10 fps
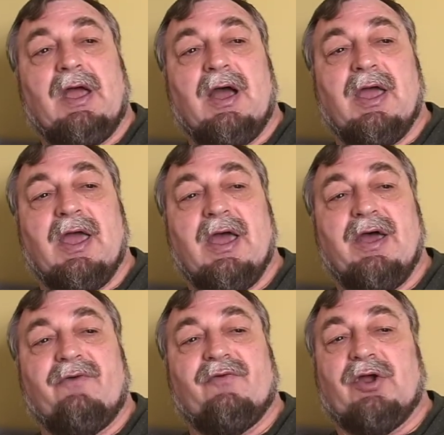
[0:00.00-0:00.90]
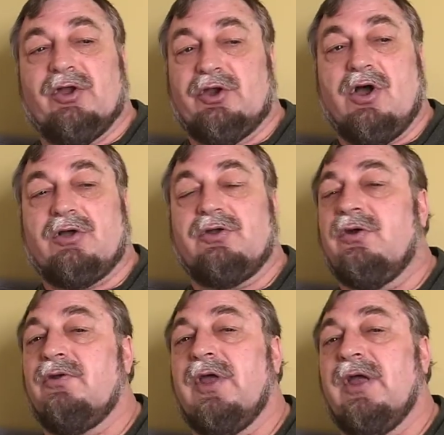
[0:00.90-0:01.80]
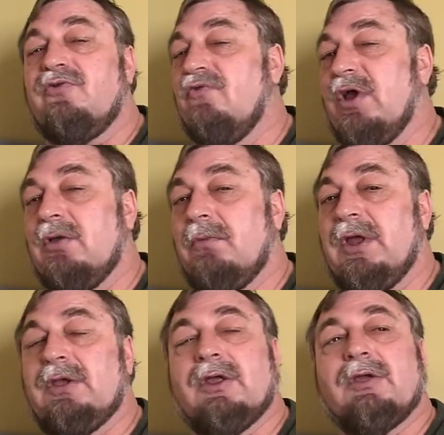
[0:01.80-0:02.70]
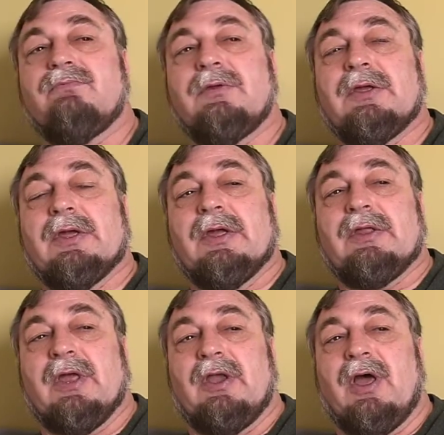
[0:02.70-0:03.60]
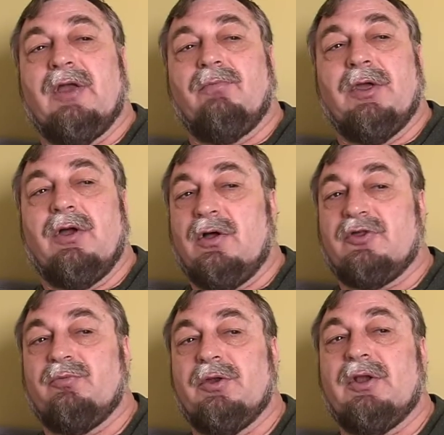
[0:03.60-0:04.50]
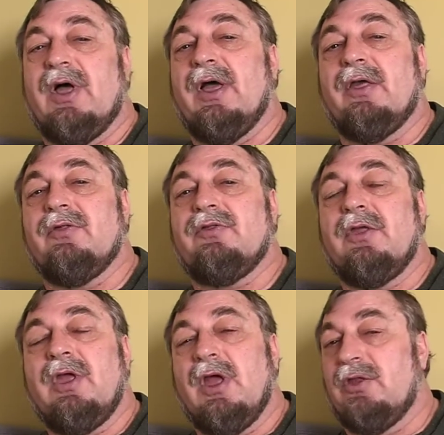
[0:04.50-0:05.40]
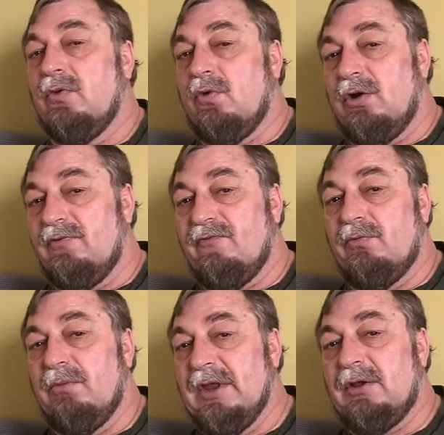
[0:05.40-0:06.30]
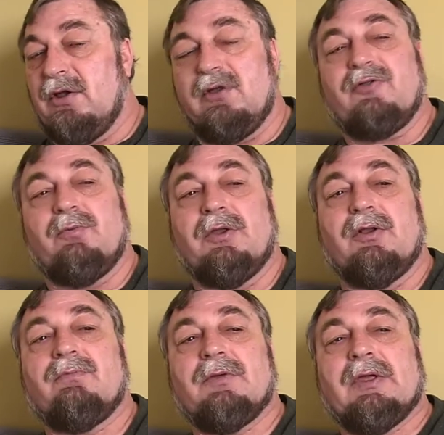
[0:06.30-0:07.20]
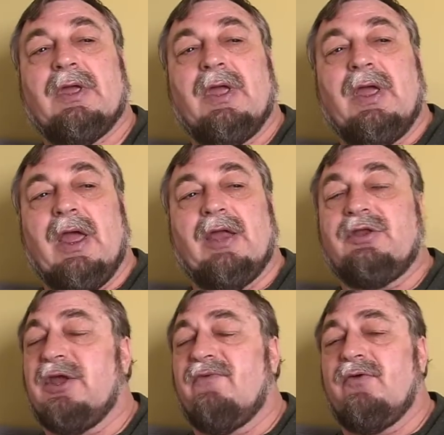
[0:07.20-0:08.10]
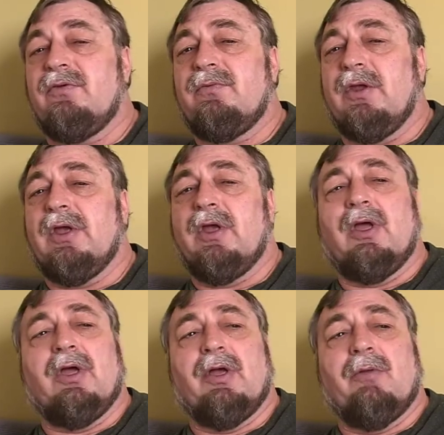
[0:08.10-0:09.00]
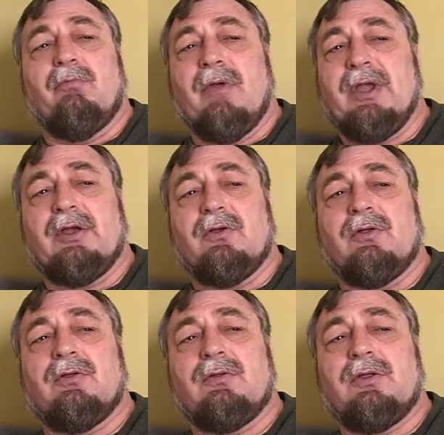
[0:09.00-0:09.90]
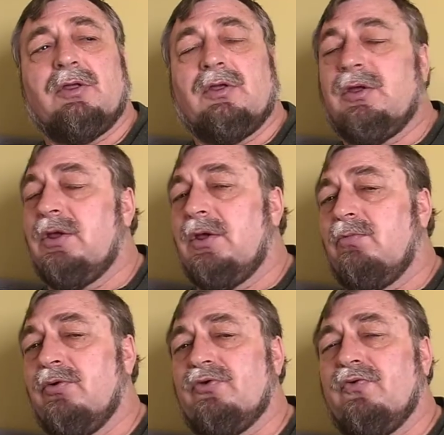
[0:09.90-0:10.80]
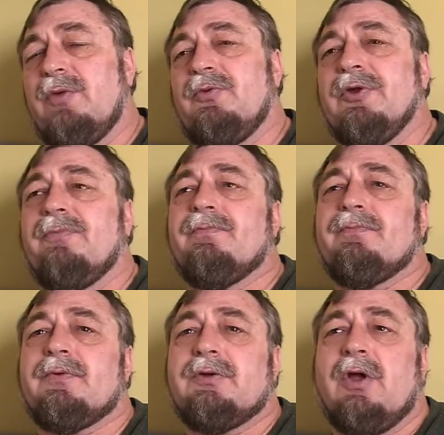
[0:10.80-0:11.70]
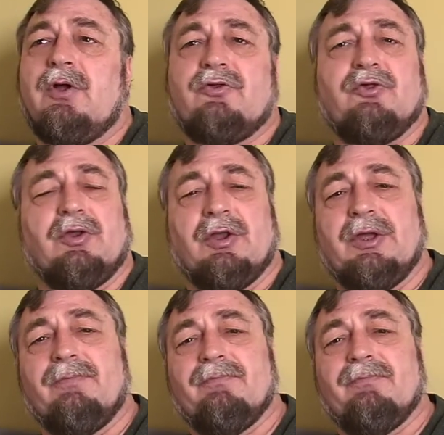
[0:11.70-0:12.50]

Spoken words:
I have a doctor that's recommending that I'd be hospitalized at the Waterford Mental Hospital and given a medical prescription constantly,